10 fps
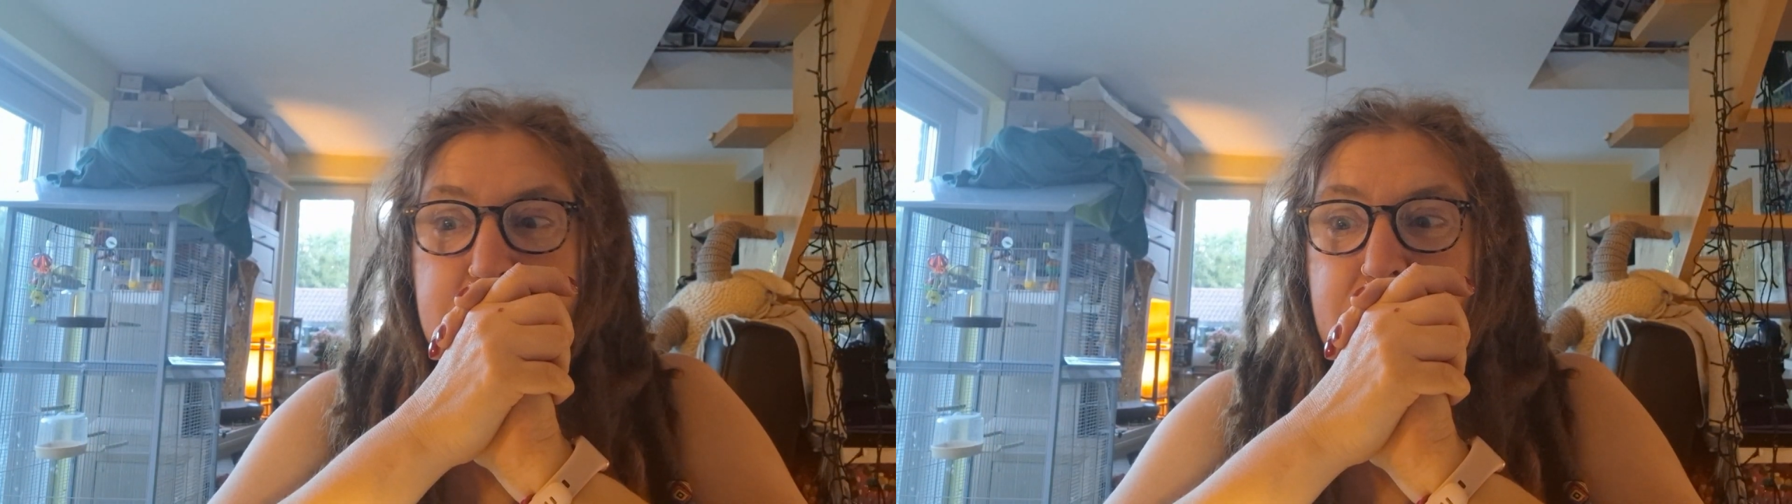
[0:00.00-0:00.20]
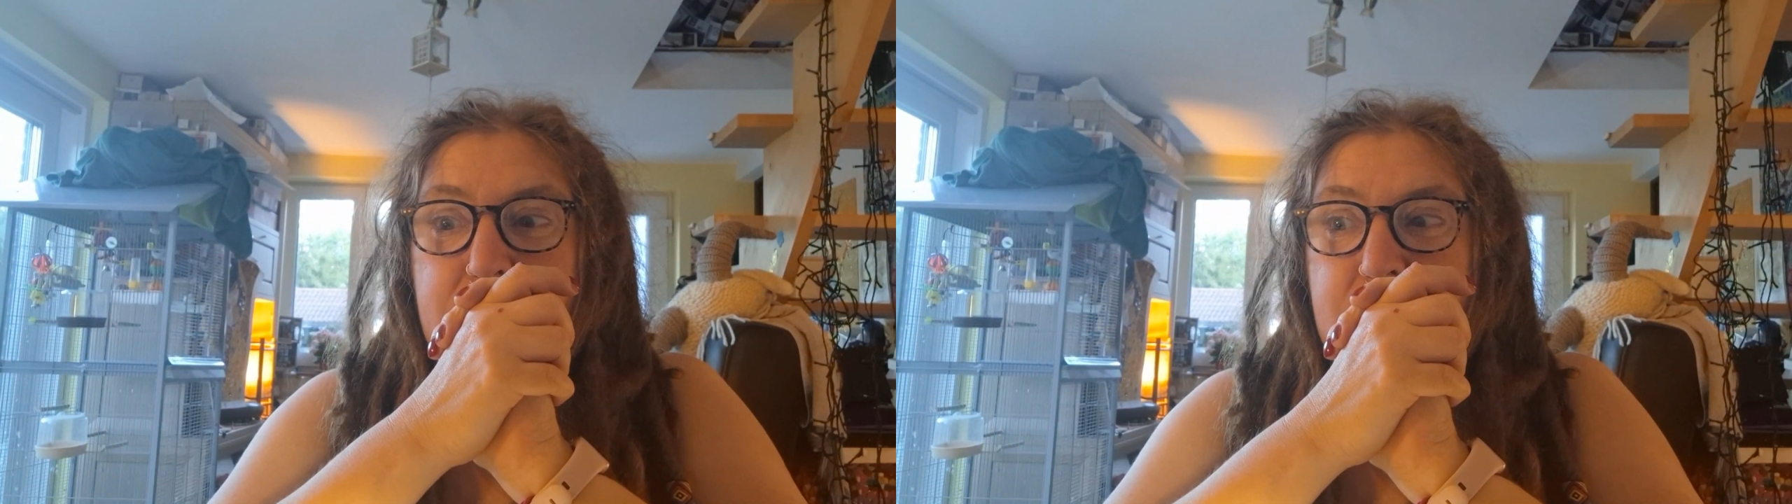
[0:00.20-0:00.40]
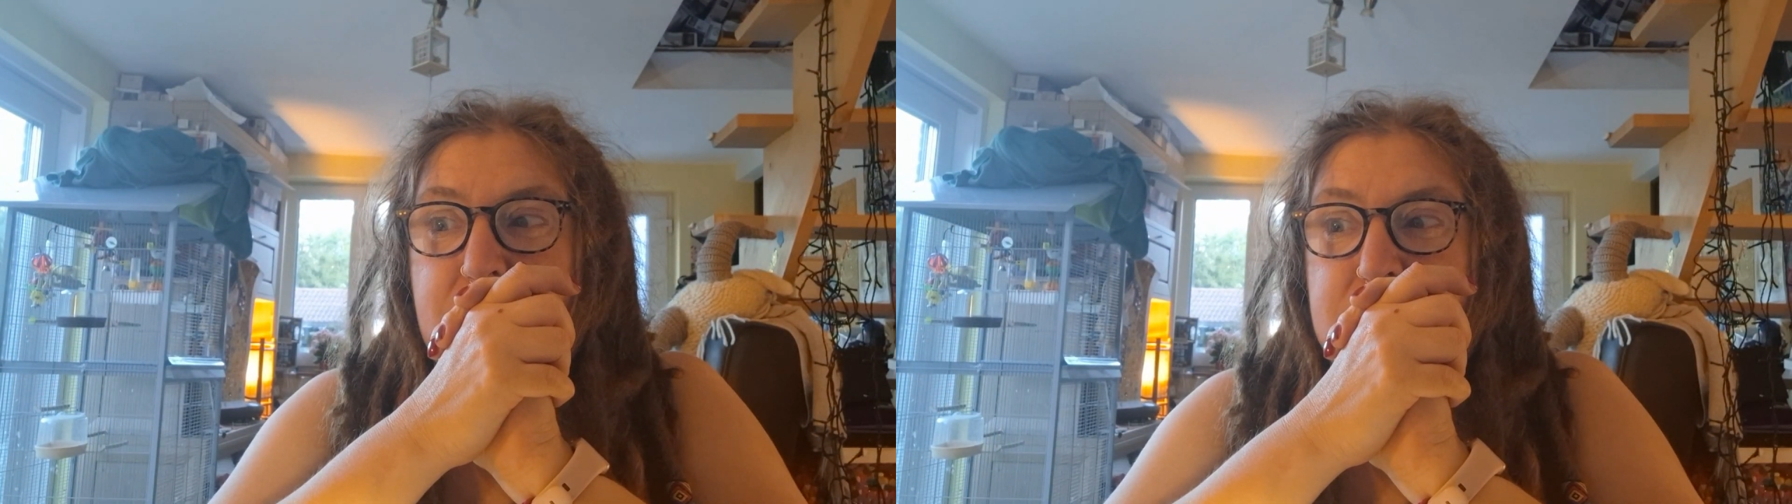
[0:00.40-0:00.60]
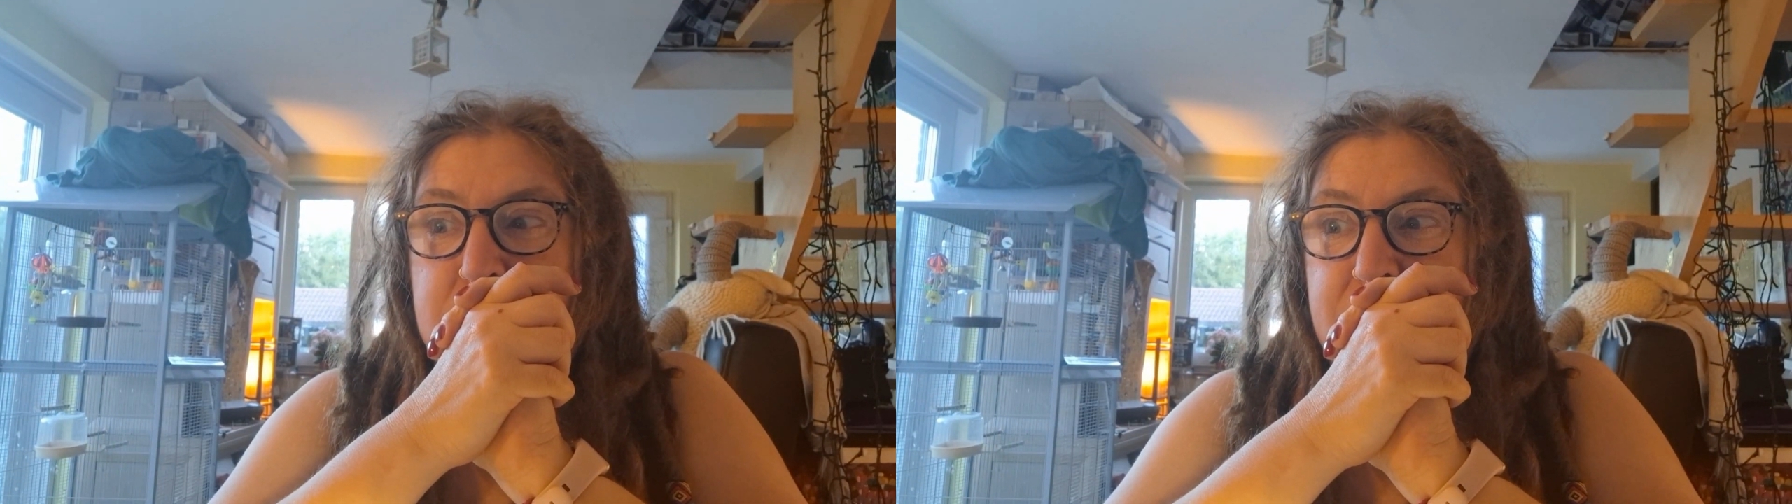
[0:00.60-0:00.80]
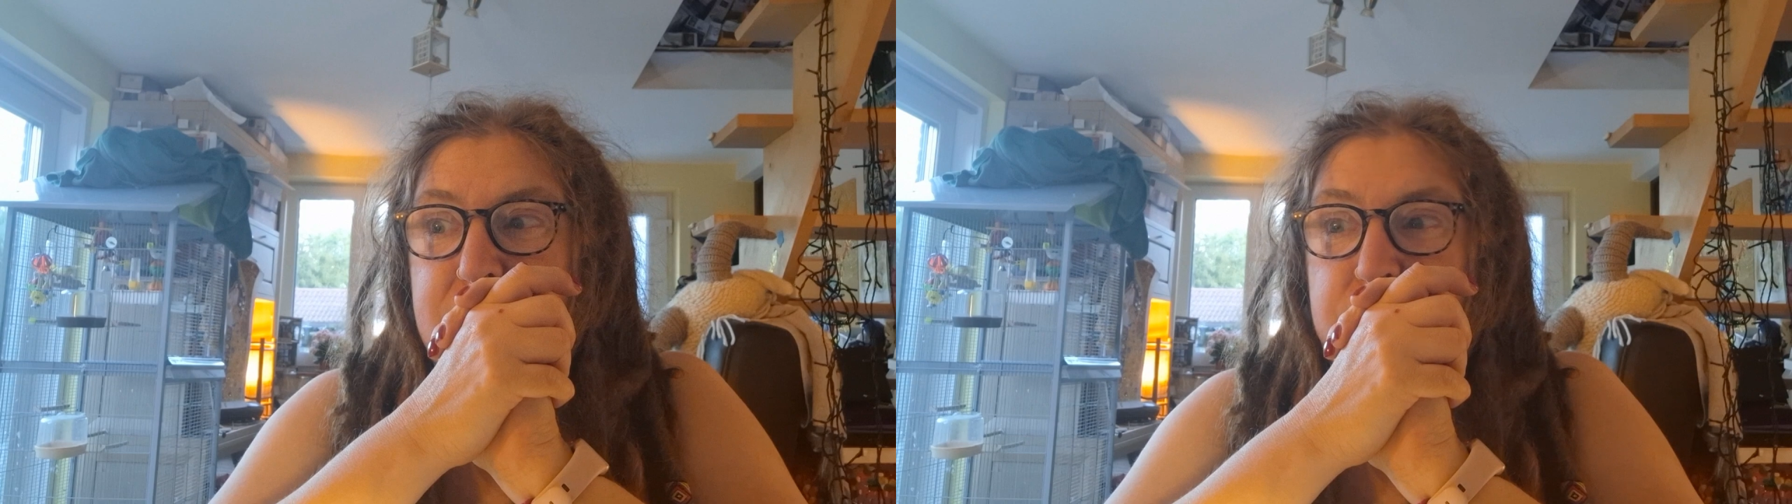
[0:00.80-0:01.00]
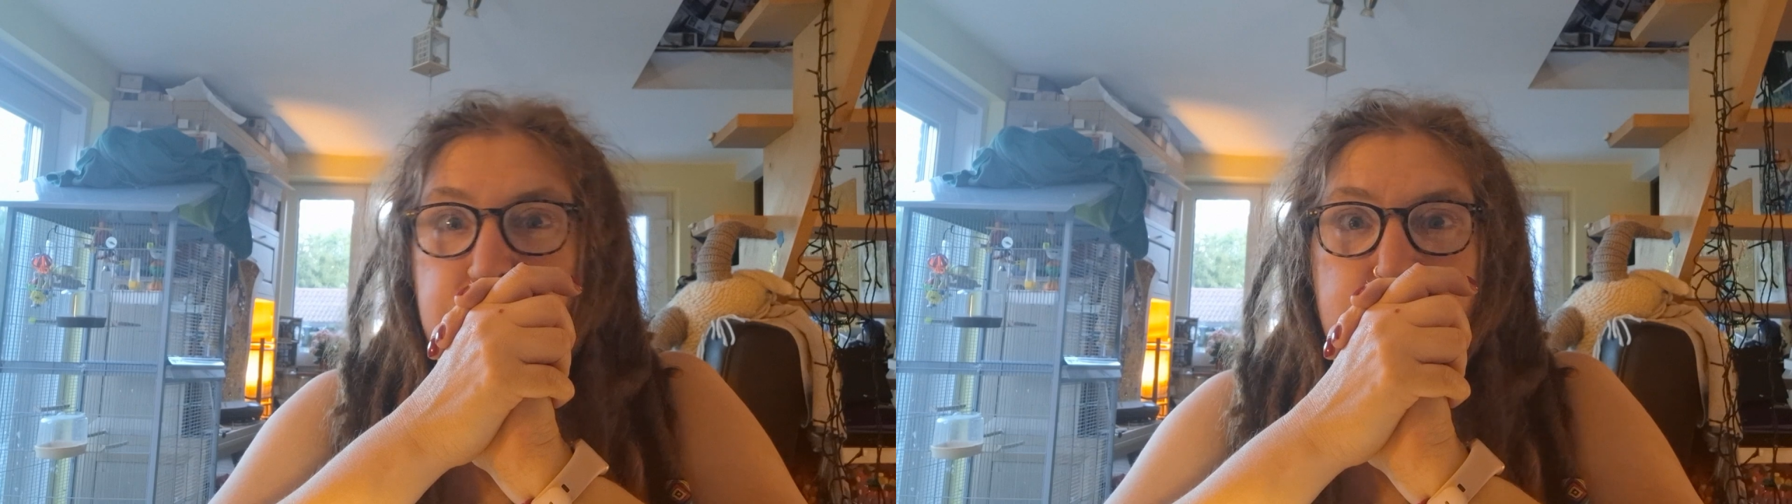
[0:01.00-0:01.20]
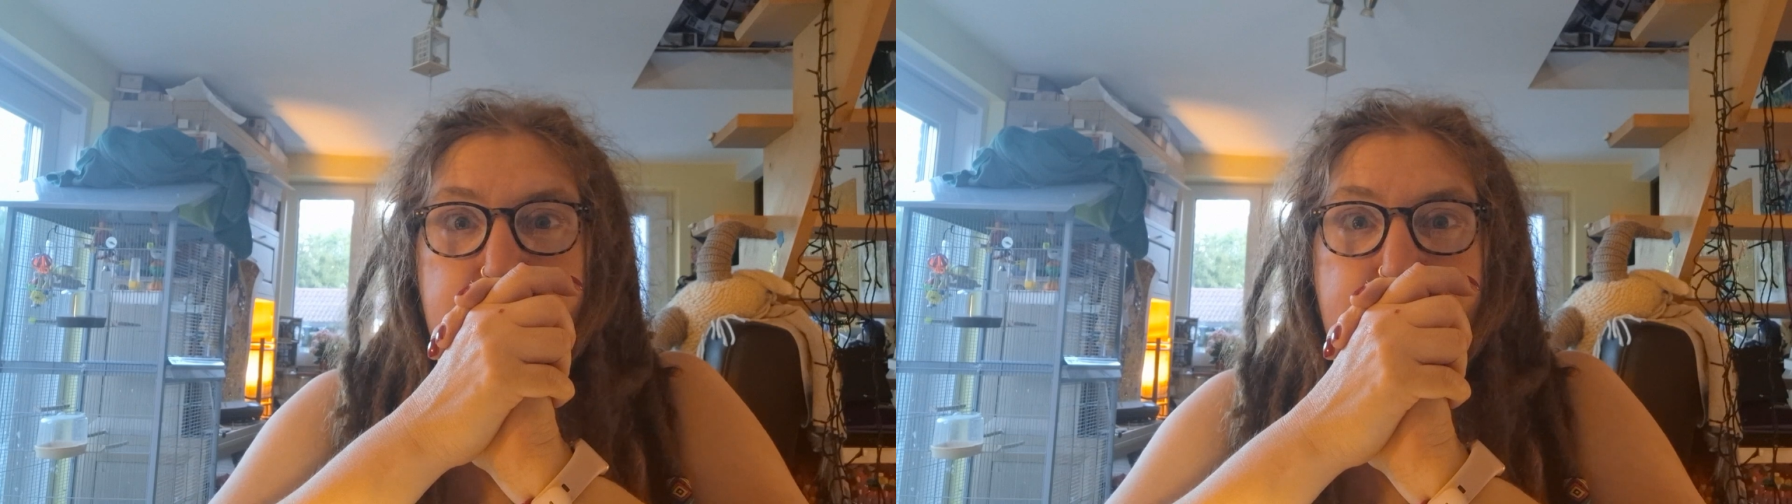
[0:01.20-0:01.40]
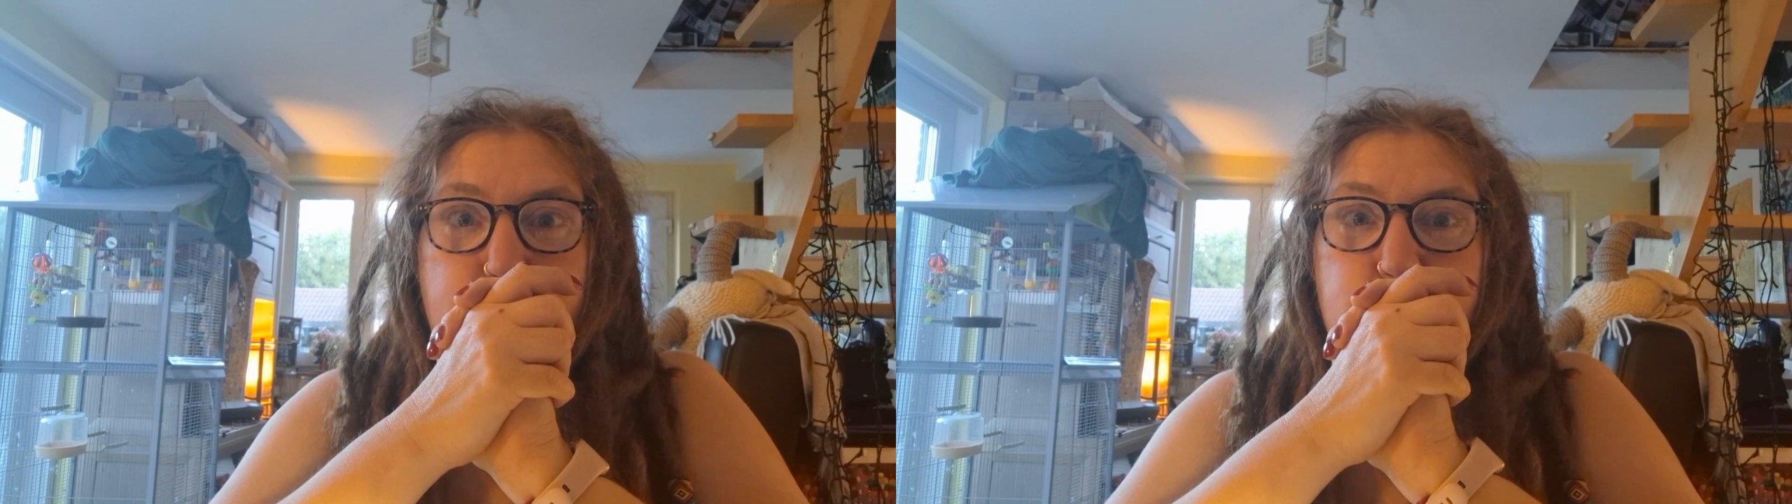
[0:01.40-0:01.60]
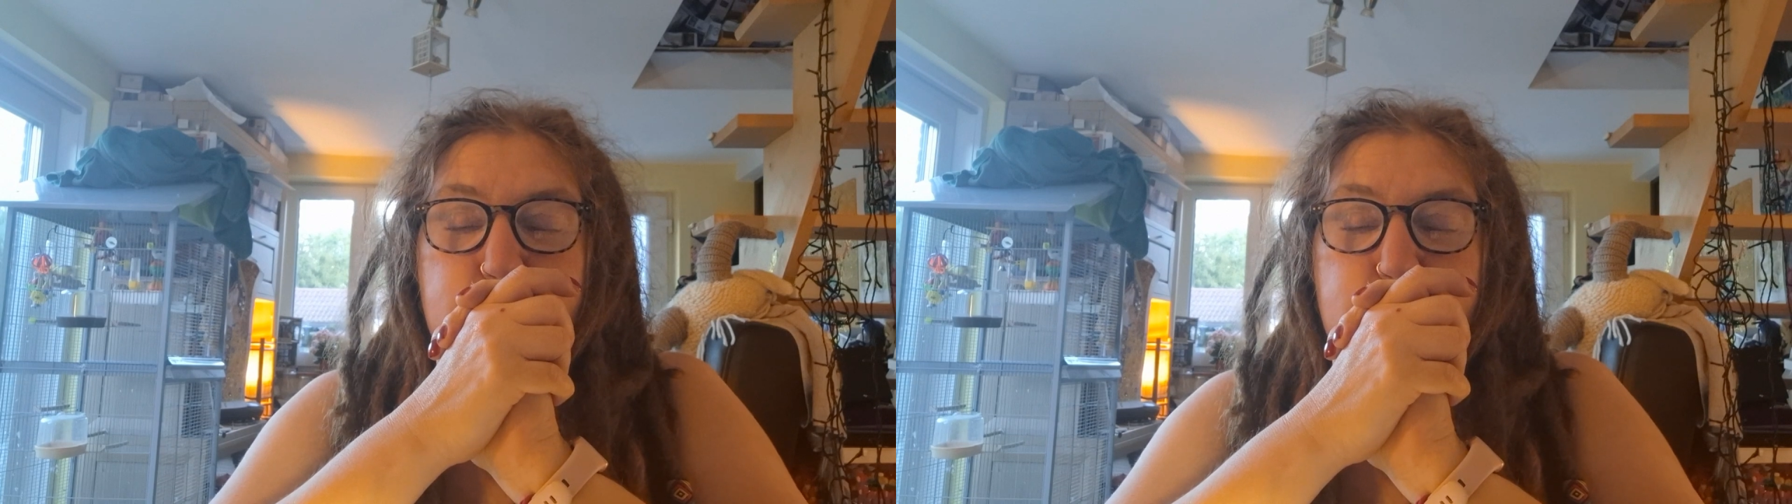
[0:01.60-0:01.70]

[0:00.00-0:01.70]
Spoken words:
my classmates for now.